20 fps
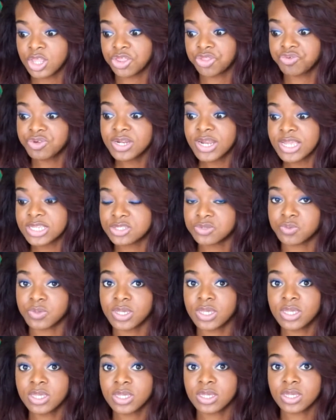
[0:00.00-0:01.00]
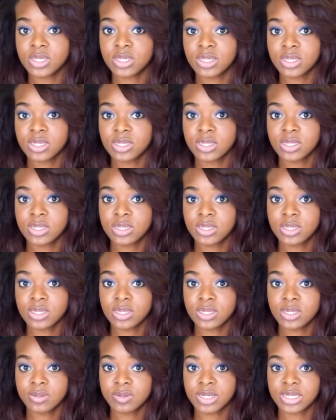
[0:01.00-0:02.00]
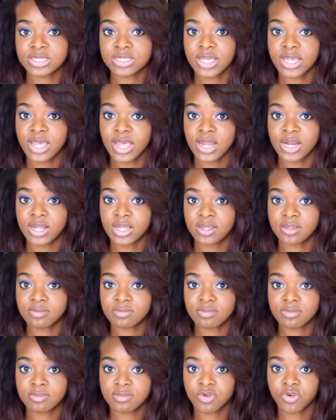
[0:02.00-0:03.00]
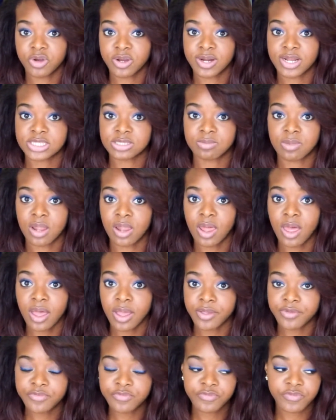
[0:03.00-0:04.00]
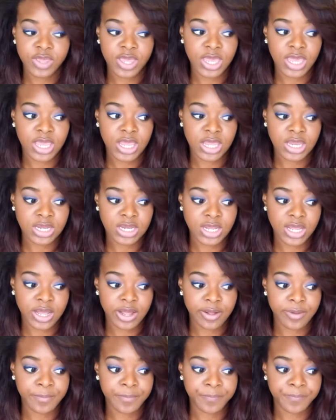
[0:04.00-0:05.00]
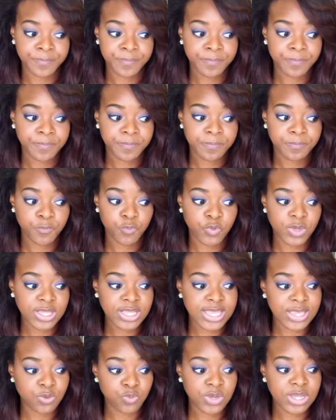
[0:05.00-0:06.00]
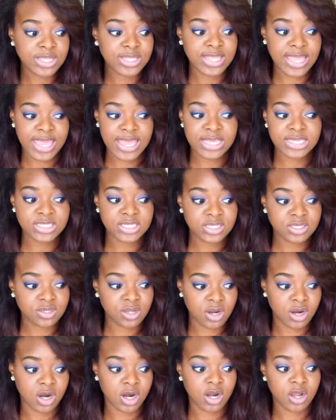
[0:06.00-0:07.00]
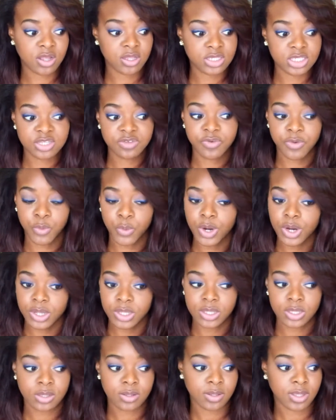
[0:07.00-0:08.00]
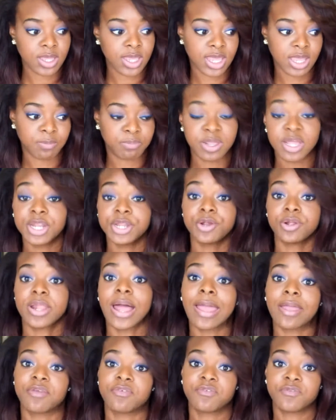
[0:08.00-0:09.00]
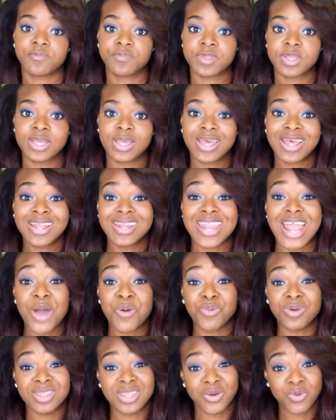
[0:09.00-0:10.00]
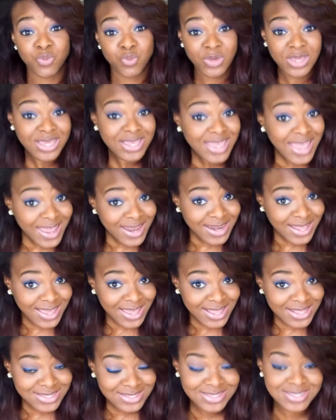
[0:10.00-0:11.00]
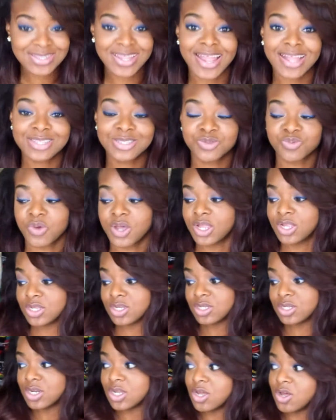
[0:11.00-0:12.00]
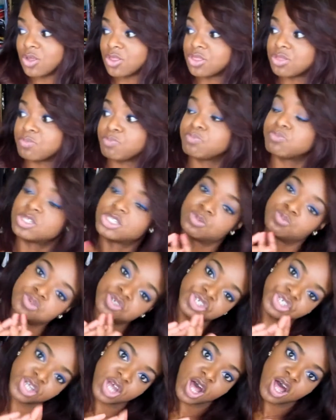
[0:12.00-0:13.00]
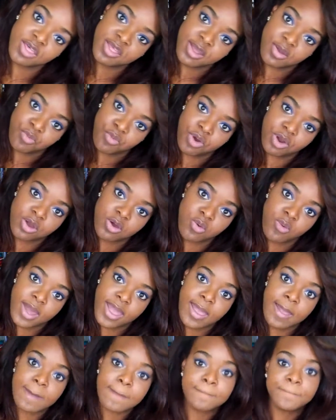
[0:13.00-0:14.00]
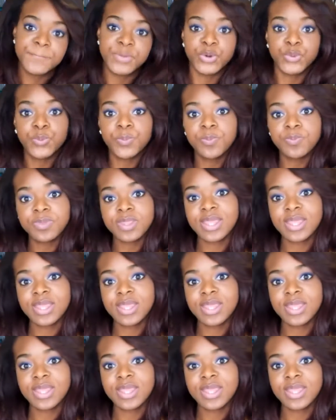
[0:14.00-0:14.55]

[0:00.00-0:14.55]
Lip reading: 3 days a week because I gotta organize my life. And weekdays are just for work and planning your life. Now, when the weekend hits, that's when, you know, just push all that work away, boom,